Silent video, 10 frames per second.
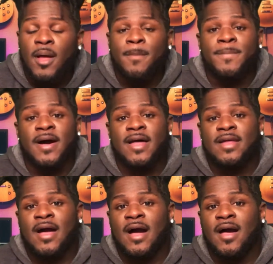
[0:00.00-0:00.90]

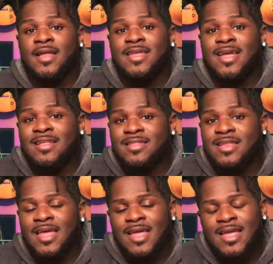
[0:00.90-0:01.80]
but at the end of the
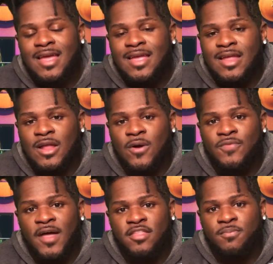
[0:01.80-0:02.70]
day,
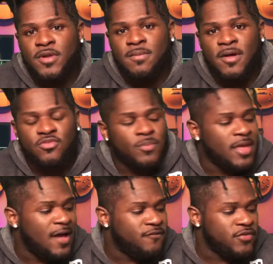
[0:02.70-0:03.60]
that's pretty much what we
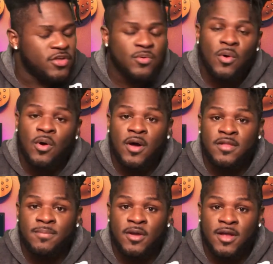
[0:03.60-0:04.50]
have for you on
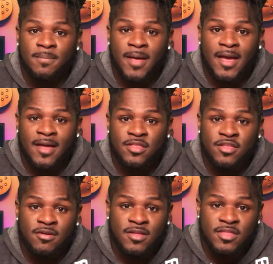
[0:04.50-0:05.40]
American BiGuy
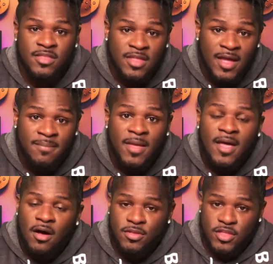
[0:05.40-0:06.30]
series this time.
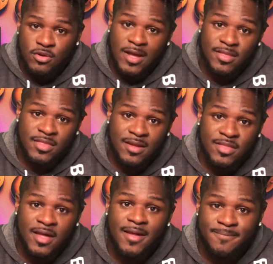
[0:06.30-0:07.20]
I'll see you guys next
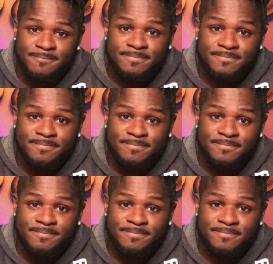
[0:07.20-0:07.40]
time.